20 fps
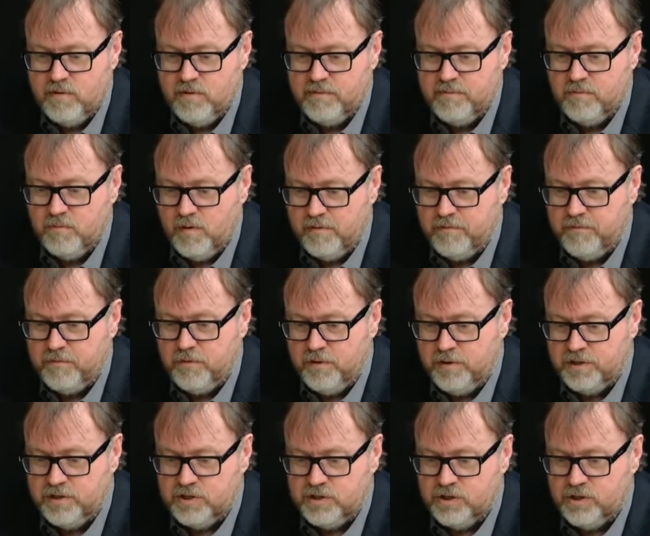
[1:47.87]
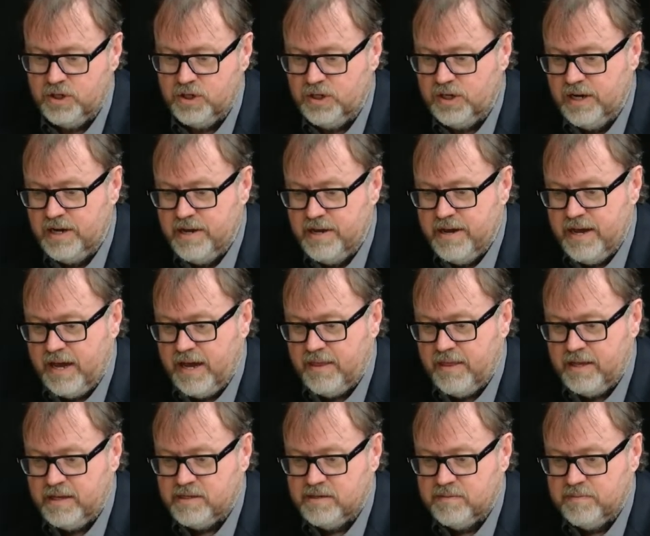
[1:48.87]
referred to, and
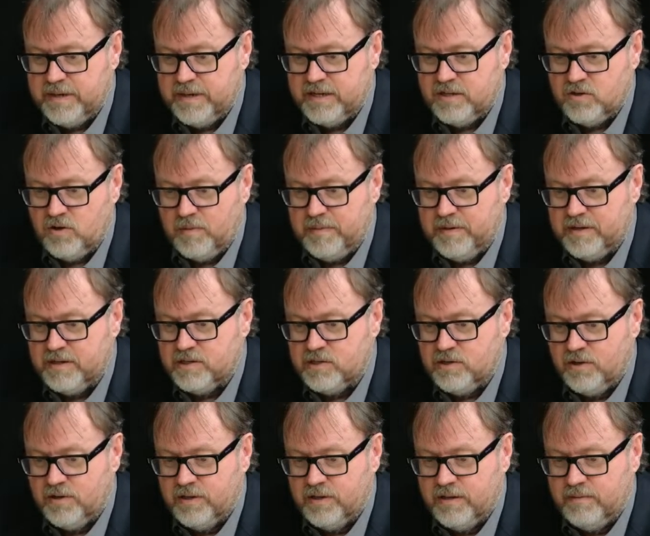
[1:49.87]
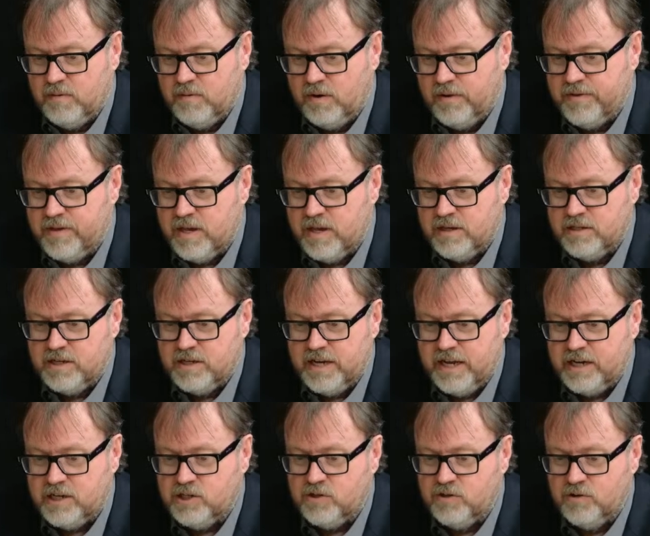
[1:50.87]
then some big topics on the
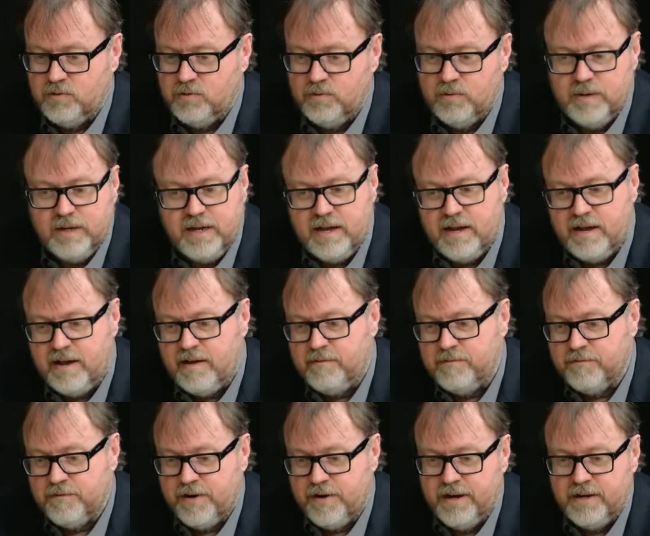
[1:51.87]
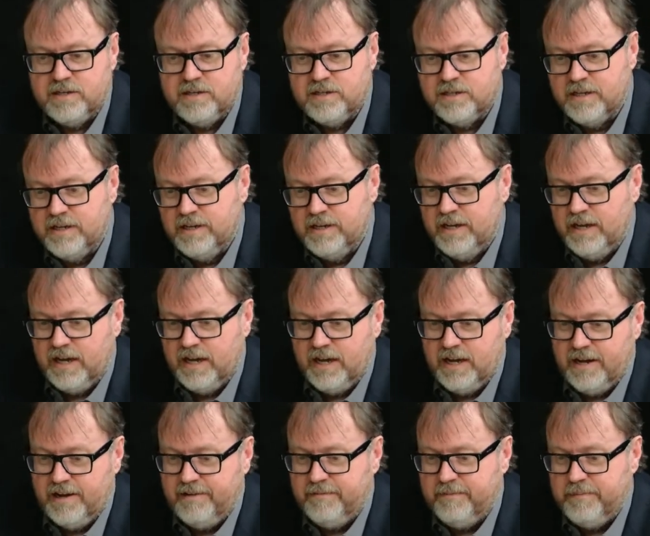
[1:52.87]
international front.
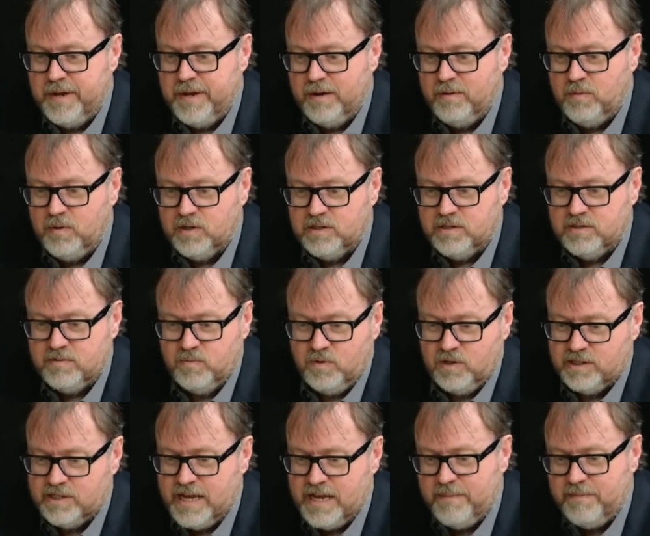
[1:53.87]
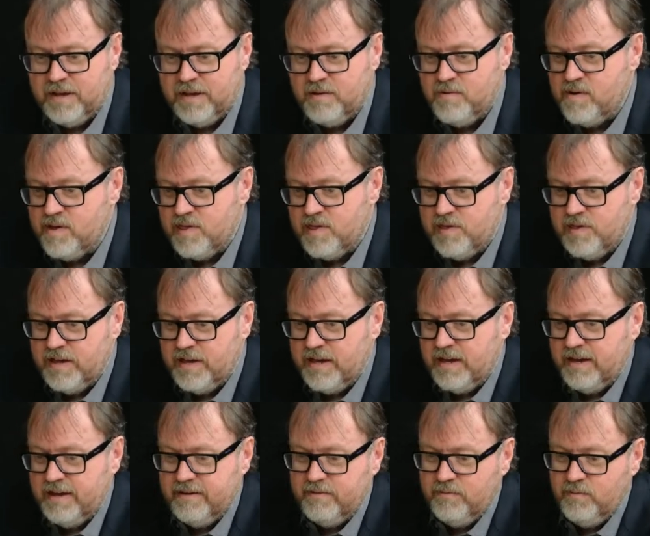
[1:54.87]
What's happening with
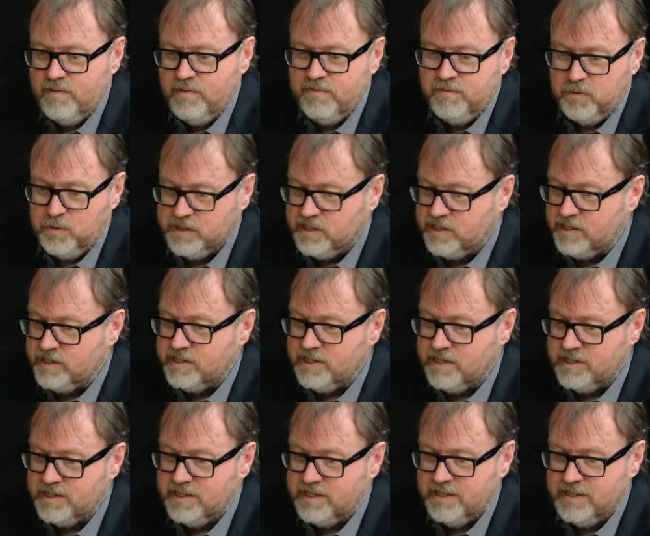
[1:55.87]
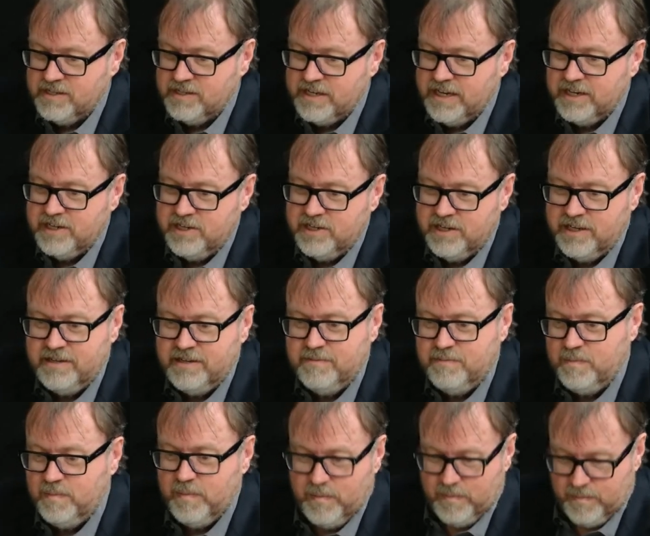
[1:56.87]
voice assistants actually
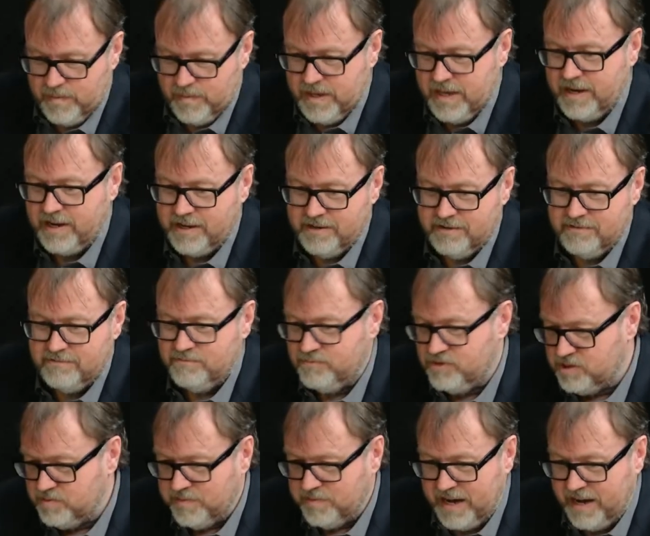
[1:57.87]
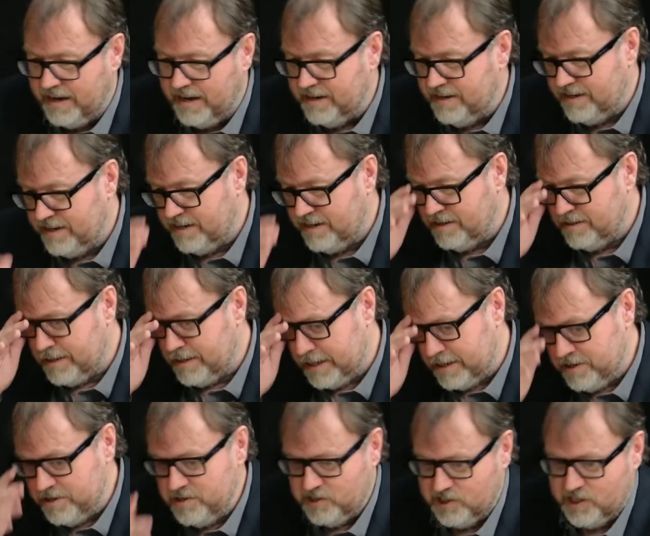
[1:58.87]
getting smart and
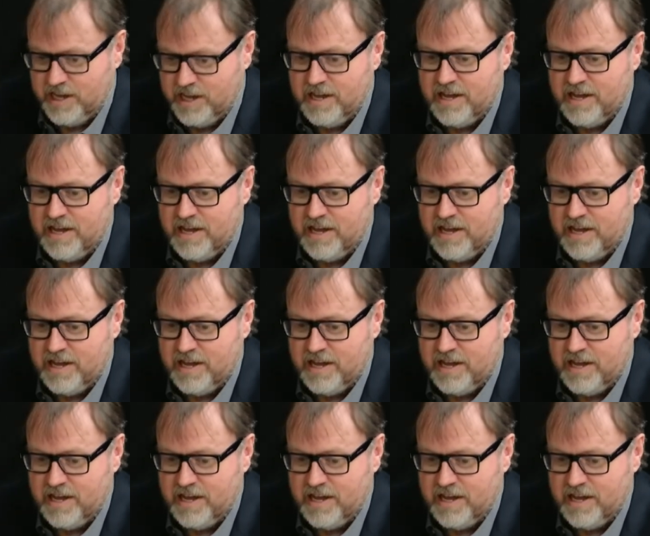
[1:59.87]
using